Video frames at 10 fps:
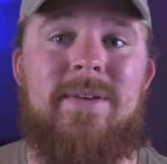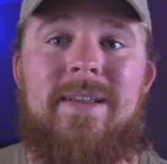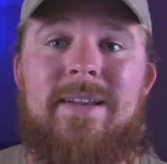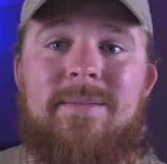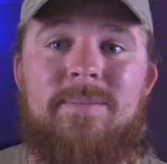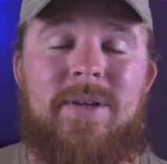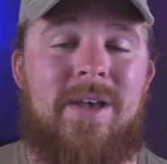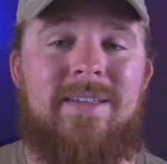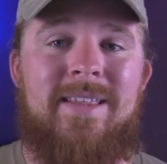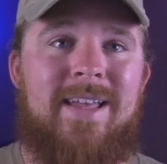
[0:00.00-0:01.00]
it
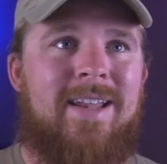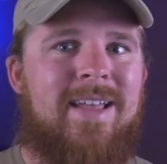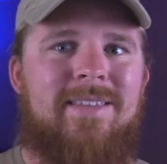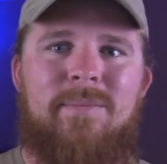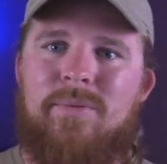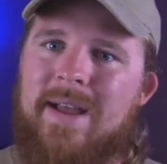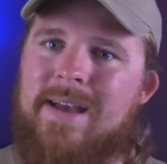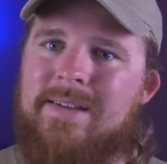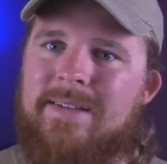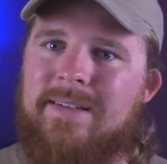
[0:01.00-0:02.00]
because it is a
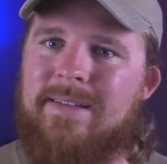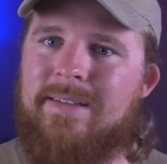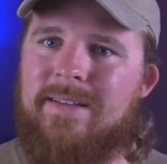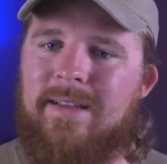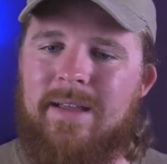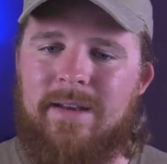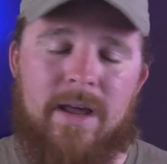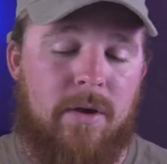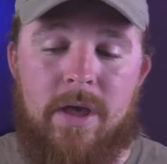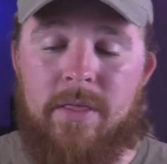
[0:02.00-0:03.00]
brand.
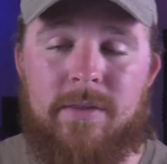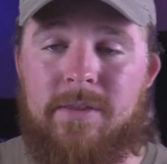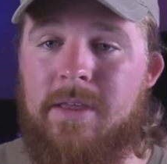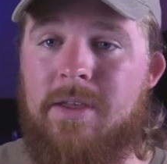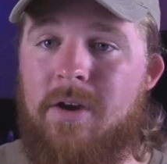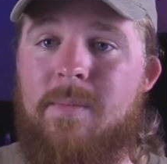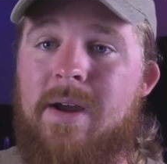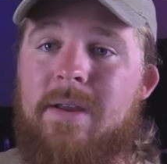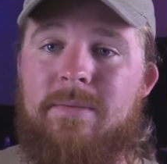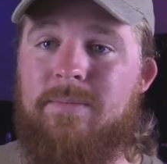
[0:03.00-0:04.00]
Now, the CEO
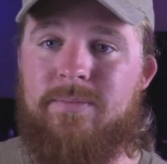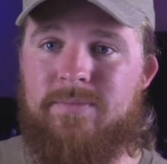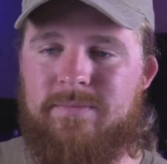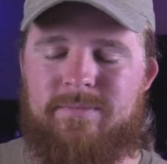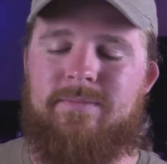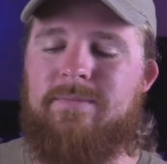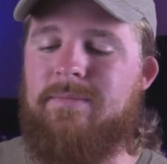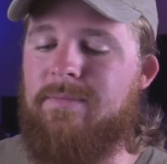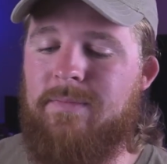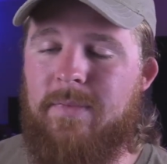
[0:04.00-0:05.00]
might
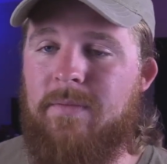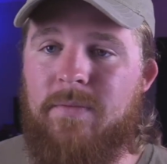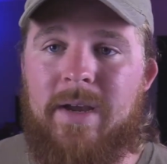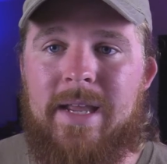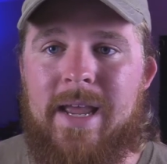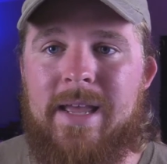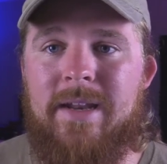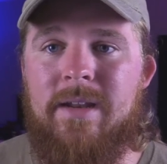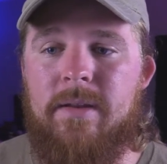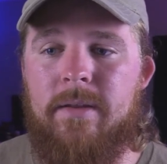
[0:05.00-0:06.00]
fucking hate it,
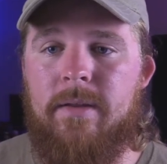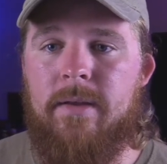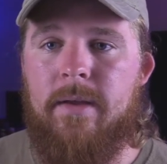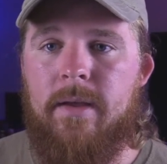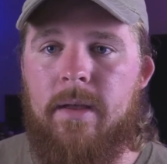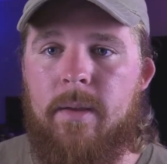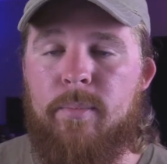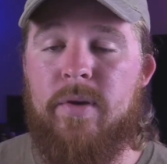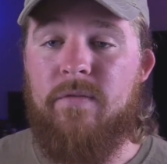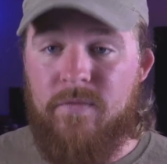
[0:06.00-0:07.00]

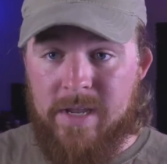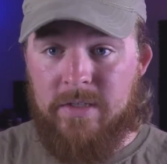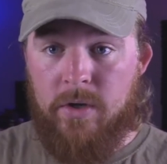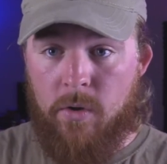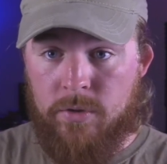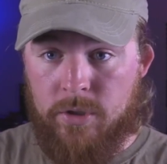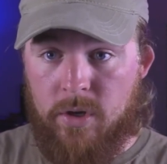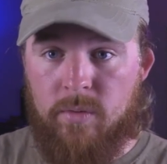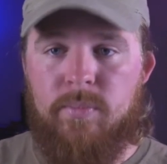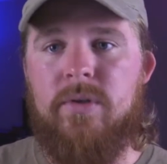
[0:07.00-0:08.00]
but vent on your
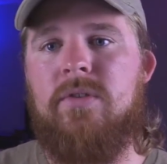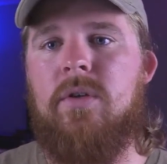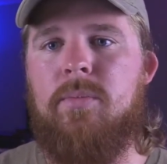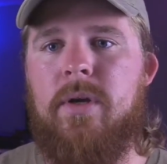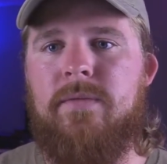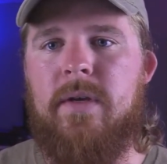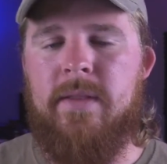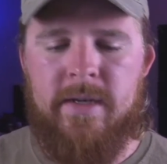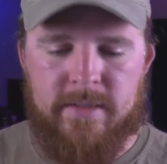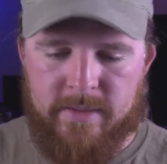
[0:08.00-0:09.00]
own personal profile.
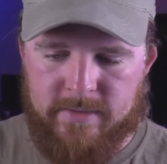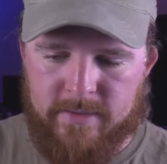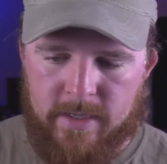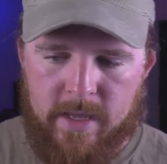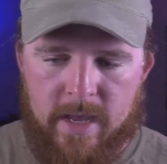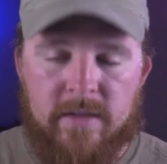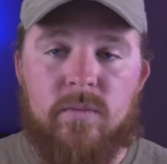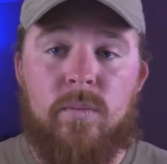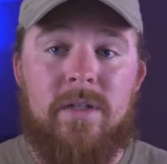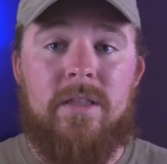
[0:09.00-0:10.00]
That's
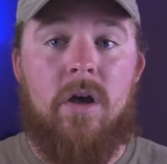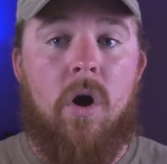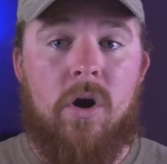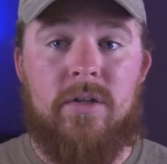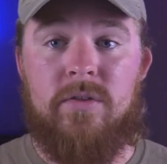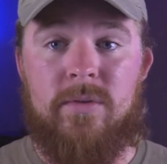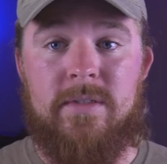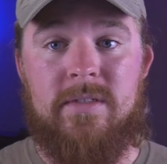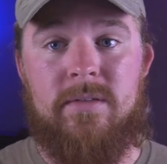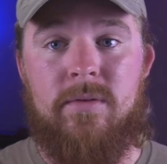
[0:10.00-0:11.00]
really the hardest
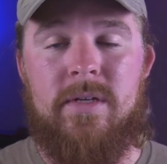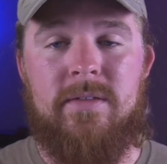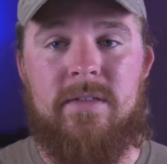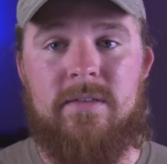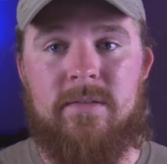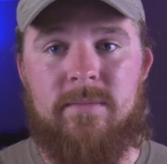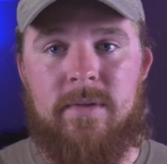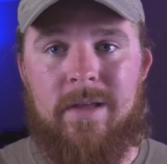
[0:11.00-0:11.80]
criticism